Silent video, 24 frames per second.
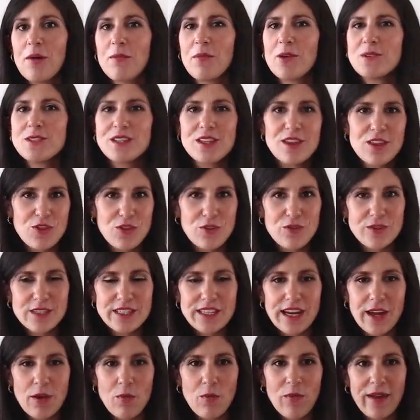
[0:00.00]
most of the
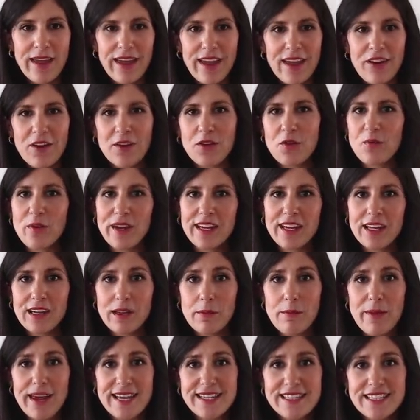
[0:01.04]
shoes that I wear on a
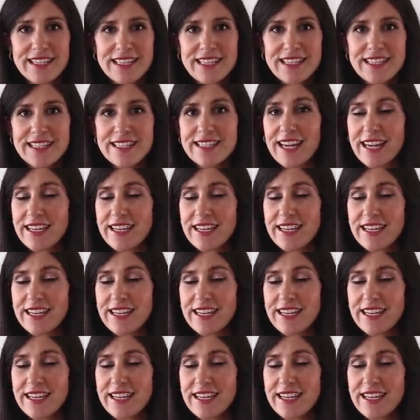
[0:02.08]
regular basis